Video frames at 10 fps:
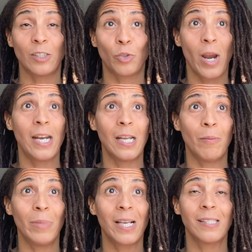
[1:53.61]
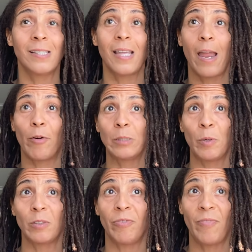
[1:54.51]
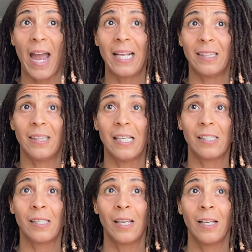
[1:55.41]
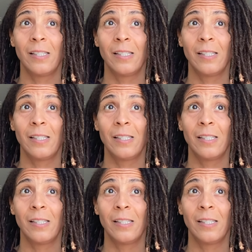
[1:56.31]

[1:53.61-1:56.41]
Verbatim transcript: train them because they were supposed to fight this